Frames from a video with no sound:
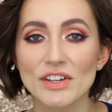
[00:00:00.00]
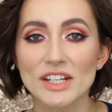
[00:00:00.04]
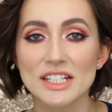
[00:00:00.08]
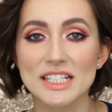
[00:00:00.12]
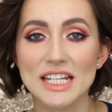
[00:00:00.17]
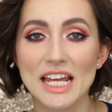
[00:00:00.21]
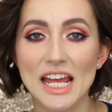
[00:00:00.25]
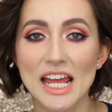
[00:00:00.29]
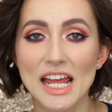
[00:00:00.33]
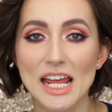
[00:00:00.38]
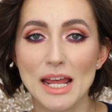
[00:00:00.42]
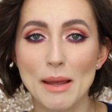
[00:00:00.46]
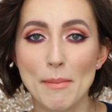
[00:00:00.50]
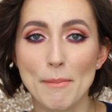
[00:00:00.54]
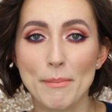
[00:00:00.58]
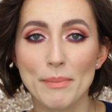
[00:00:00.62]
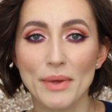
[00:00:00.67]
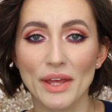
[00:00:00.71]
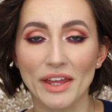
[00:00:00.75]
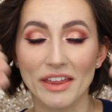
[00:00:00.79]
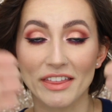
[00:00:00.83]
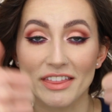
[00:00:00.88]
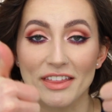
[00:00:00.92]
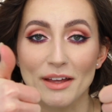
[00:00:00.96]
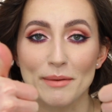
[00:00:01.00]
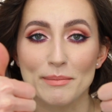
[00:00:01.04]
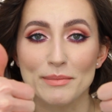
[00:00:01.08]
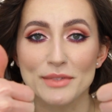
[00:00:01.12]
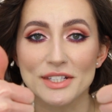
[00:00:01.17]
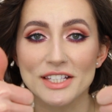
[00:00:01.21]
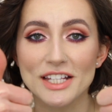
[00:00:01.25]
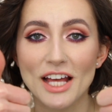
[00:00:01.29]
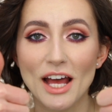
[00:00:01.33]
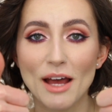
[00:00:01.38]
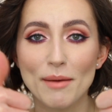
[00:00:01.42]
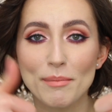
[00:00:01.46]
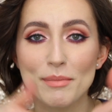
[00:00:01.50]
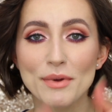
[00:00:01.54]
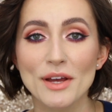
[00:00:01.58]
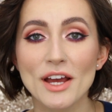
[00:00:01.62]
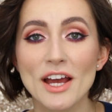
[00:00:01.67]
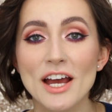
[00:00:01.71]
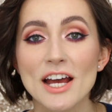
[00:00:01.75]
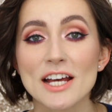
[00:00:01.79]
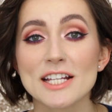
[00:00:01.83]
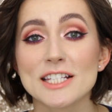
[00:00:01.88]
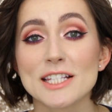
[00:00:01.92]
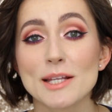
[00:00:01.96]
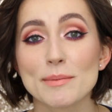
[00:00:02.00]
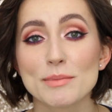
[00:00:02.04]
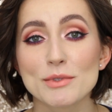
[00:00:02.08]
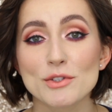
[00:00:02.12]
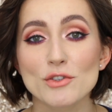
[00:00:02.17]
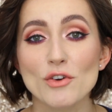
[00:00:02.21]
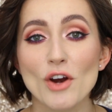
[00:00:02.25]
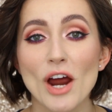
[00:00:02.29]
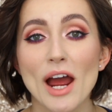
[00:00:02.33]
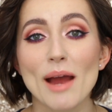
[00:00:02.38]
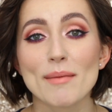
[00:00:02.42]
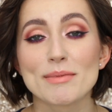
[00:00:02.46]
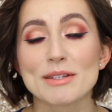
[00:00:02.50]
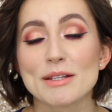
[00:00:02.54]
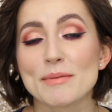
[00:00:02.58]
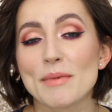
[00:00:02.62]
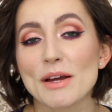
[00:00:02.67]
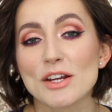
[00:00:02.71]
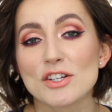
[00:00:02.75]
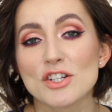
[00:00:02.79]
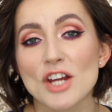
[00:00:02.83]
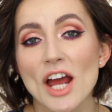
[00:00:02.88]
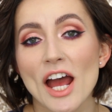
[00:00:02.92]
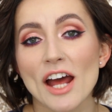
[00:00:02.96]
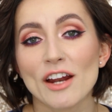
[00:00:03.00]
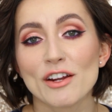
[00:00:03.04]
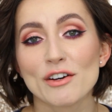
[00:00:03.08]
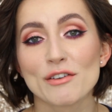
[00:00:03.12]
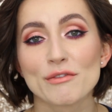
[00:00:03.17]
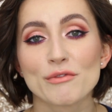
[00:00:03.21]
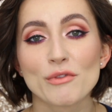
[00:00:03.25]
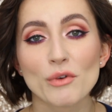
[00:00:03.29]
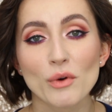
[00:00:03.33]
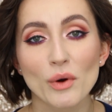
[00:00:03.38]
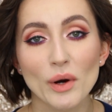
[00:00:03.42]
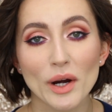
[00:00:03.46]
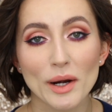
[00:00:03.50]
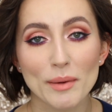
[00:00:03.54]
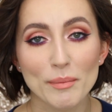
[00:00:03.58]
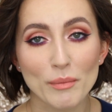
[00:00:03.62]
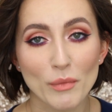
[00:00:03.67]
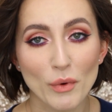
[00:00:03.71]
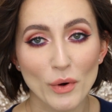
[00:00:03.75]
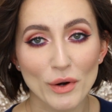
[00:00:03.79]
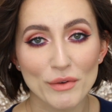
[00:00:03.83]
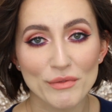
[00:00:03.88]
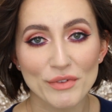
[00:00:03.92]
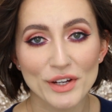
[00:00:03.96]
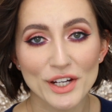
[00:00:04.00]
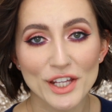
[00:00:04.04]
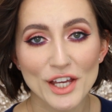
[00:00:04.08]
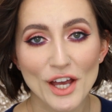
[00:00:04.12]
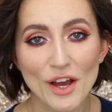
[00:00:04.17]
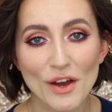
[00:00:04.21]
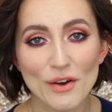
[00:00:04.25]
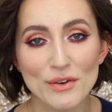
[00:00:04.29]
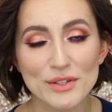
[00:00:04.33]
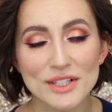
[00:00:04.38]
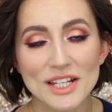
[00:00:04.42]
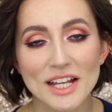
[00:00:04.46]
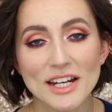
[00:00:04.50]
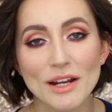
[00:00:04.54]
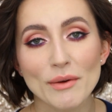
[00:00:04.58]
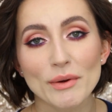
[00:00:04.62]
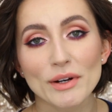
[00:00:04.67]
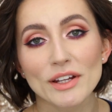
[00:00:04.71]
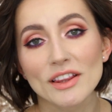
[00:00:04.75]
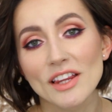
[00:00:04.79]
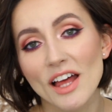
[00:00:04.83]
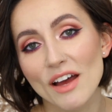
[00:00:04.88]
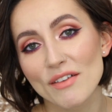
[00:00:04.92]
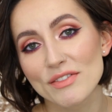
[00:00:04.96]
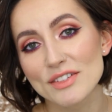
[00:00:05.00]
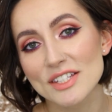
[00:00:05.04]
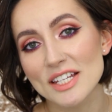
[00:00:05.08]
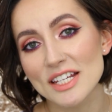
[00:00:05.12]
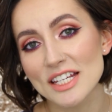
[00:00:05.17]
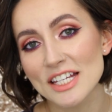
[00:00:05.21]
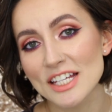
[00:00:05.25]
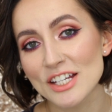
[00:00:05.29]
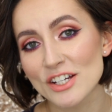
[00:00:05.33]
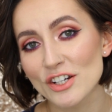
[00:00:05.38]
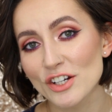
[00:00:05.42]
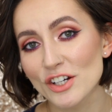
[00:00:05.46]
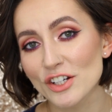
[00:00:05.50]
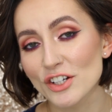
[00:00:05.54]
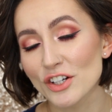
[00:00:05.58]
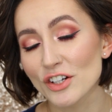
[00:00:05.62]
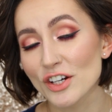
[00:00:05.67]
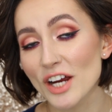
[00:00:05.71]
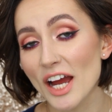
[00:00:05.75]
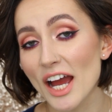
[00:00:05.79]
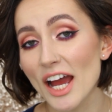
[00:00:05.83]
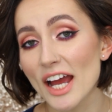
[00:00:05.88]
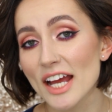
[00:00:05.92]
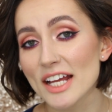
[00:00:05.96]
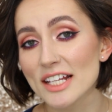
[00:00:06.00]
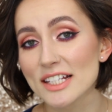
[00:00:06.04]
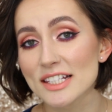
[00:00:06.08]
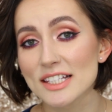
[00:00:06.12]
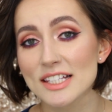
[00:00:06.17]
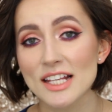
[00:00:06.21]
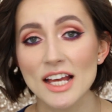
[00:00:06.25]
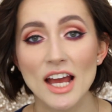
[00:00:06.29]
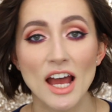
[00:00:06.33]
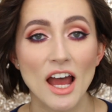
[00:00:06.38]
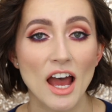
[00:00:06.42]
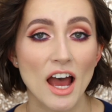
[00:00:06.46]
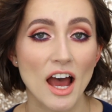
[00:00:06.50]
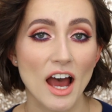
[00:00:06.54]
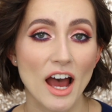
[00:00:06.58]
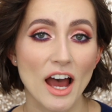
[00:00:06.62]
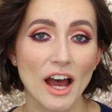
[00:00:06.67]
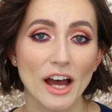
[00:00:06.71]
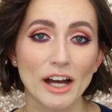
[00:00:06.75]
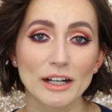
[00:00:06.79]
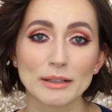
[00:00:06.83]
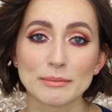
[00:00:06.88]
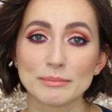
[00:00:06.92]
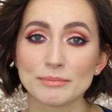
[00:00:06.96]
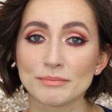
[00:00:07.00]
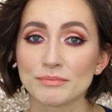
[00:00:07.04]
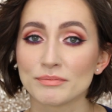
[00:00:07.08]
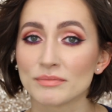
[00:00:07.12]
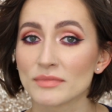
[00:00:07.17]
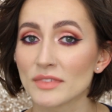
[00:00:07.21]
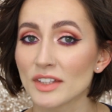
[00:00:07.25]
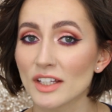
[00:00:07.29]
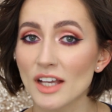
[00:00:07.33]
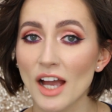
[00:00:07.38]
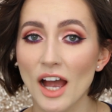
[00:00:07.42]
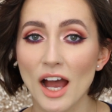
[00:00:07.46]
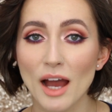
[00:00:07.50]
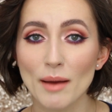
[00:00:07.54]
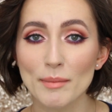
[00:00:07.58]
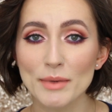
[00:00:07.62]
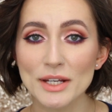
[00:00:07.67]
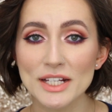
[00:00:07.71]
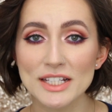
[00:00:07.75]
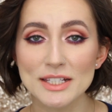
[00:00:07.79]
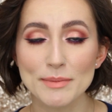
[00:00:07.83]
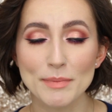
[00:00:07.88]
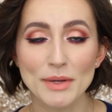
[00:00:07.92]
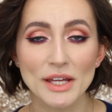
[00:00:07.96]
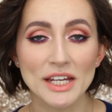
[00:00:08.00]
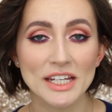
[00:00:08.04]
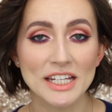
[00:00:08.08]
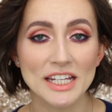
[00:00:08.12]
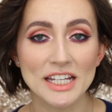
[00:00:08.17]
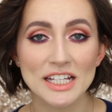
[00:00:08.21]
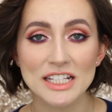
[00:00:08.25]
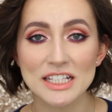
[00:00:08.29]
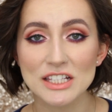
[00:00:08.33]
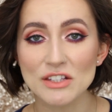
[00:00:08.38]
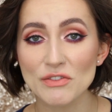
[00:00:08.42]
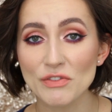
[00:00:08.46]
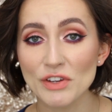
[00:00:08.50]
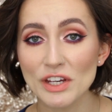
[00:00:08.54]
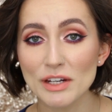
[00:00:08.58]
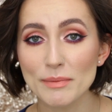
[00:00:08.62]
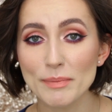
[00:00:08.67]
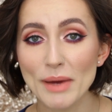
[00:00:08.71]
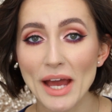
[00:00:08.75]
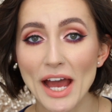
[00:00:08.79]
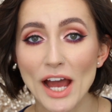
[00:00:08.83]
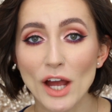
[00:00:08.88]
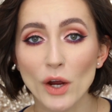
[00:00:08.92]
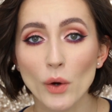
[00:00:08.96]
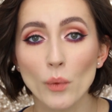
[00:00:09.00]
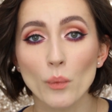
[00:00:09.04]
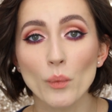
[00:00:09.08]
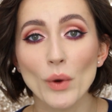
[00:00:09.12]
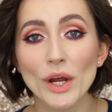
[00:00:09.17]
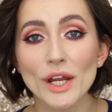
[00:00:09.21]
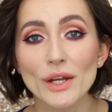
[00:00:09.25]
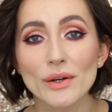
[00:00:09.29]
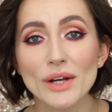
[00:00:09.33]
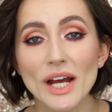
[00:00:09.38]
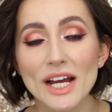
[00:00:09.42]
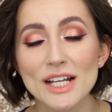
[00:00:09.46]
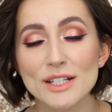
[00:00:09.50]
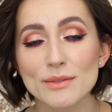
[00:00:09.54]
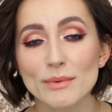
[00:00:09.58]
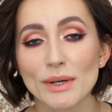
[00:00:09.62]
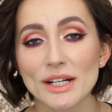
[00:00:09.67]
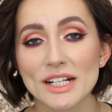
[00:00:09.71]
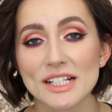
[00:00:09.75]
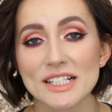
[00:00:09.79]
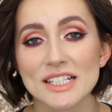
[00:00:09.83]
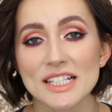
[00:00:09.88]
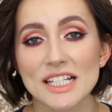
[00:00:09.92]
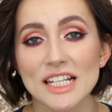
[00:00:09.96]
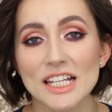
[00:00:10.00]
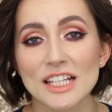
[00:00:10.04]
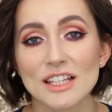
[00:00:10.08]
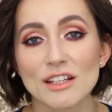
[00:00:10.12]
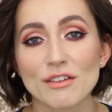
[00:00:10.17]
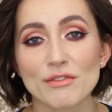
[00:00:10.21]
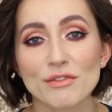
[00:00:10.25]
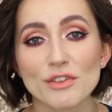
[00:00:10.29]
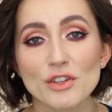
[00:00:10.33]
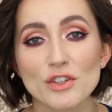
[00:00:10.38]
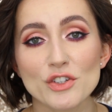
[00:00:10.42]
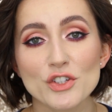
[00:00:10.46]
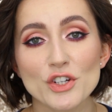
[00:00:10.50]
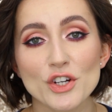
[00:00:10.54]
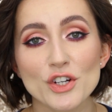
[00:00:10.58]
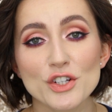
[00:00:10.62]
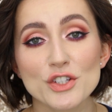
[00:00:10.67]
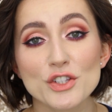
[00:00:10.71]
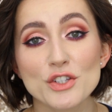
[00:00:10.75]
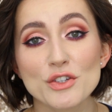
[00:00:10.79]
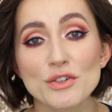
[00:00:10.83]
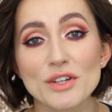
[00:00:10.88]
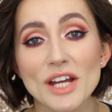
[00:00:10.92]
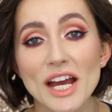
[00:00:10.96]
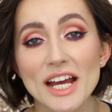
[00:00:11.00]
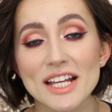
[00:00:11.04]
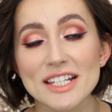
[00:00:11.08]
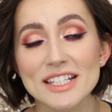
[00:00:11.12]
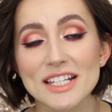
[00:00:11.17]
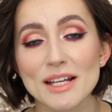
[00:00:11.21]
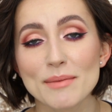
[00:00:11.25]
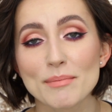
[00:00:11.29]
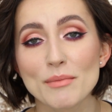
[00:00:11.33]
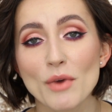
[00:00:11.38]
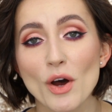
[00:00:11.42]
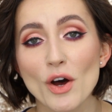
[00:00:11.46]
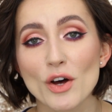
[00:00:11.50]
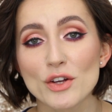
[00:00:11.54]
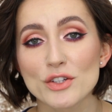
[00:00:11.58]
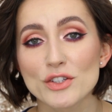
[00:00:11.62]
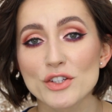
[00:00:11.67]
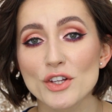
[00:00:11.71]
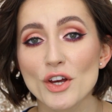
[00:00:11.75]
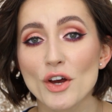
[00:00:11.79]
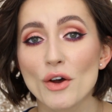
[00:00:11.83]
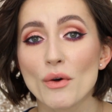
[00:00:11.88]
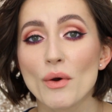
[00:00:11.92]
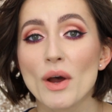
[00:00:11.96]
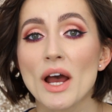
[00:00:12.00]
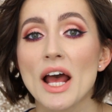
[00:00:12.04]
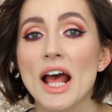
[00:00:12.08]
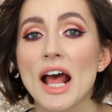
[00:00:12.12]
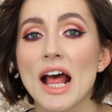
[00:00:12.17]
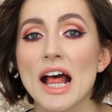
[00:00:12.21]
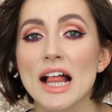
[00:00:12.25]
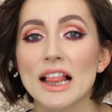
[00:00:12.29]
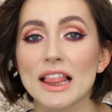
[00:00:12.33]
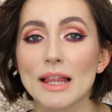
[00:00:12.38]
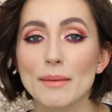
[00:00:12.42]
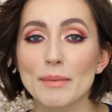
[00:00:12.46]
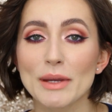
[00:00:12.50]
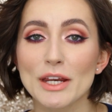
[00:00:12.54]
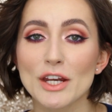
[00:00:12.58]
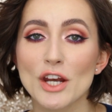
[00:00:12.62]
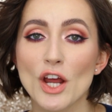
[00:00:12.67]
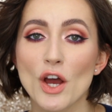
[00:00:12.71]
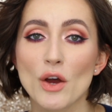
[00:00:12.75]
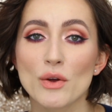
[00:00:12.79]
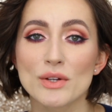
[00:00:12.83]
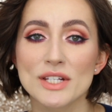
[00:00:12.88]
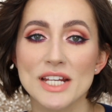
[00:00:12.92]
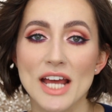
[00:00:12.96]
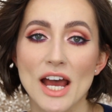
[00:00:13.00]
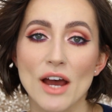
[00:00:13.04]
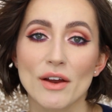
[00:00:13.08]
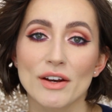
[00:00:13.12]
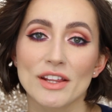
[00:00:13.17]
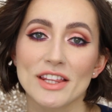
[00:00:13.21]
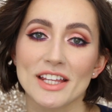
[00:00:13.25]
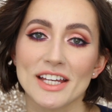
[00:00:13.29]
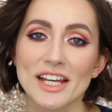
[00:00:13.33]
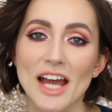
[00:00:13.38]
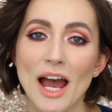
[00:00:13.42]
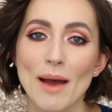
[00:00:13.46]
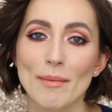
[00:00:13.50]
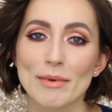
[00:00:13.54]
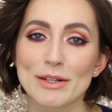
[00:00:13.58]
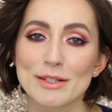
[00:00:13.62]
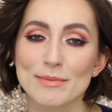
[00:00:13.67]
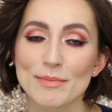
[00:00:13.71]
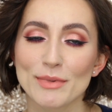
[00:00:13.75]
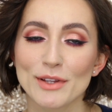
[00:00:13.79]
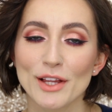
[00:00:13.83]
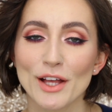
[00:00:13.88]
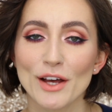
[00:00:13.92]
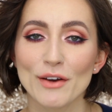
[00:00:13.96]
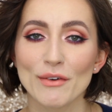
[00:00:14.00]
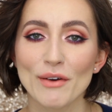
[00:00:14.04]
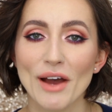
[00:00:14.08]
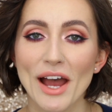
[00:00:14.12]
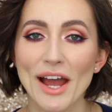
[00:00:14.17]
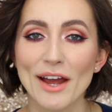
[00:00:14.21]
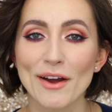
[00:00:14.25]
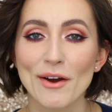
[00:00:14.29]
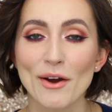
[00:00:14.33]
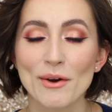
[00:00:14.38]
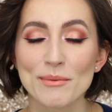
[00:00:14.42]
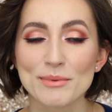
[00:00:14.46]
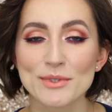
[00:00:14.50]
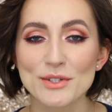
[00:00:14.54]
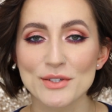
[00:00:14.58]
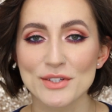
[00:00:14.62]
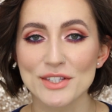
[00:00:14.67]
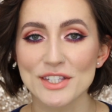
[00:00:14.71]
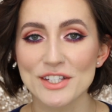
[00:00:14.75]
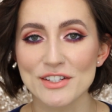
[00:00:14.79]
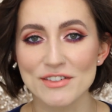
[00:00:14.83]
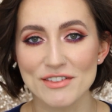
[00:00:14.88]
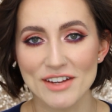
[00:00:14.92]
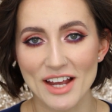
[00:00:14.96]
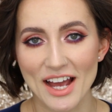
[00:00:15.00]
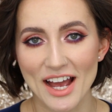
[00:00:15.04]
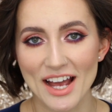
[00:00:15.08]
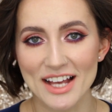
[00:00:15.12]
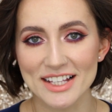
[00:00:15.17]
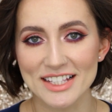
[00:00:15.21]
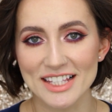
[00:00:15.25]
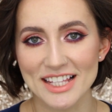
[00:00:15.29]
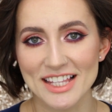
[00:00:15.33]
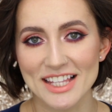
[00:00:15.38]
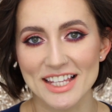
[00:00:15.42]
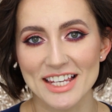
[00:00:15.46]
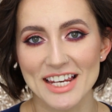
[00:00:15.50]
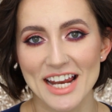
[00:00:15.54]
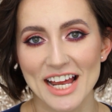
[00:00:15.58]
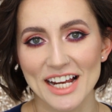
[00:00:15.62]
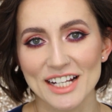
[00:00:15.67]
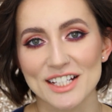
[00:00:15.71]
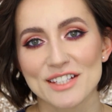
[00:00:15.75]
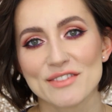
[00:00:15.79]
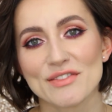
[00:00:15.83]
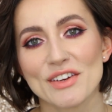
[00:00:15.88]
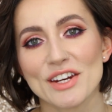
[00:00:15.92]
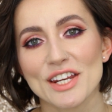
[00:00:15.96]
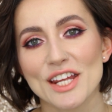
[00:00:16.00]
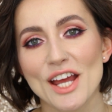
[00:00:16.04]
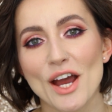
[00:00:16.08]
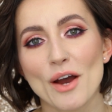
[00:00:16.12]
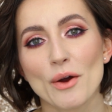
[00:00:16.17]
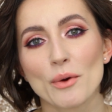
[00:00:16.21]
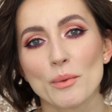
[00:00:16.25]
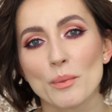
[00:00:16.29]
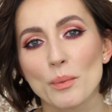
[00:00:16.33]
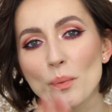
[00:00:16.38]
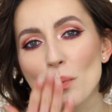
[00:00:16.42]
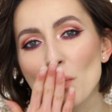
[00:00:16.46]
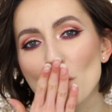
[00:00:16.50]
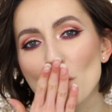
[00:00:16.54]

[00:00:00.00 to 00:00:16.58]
it a big thumbs up. Subscribe to my channel for more videos, and I would love to hear your guys' comments, opinions, feedback, what you guys want to see in the future, so you guys can also let me know down in the comments below. I hope to see you guys in the next video.